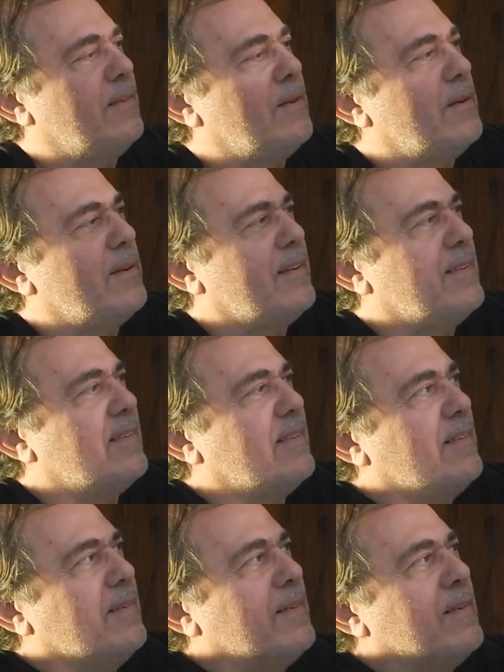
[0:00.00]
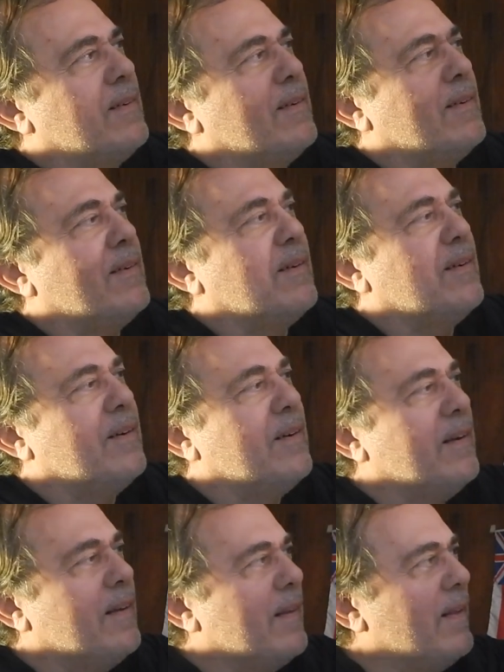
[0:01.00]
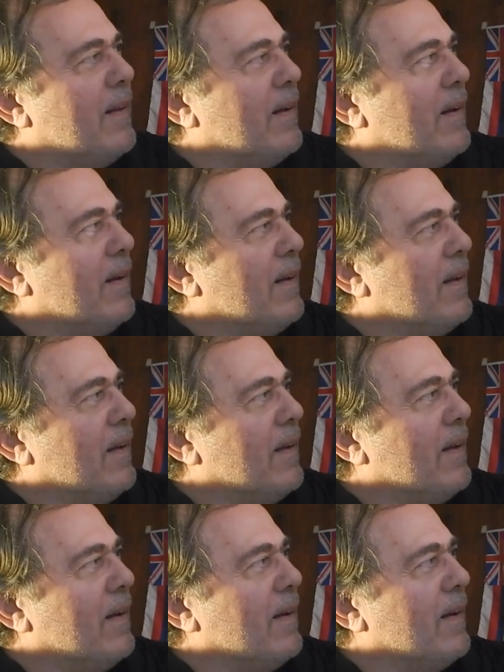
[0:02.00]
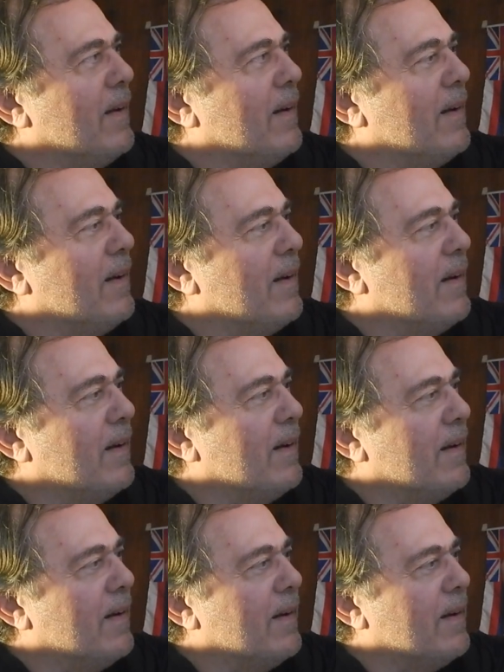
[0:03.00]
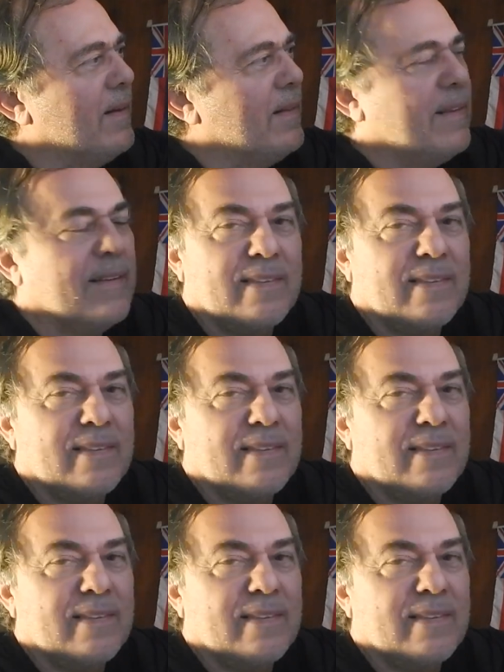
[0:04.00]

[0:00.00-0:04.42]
Notice, the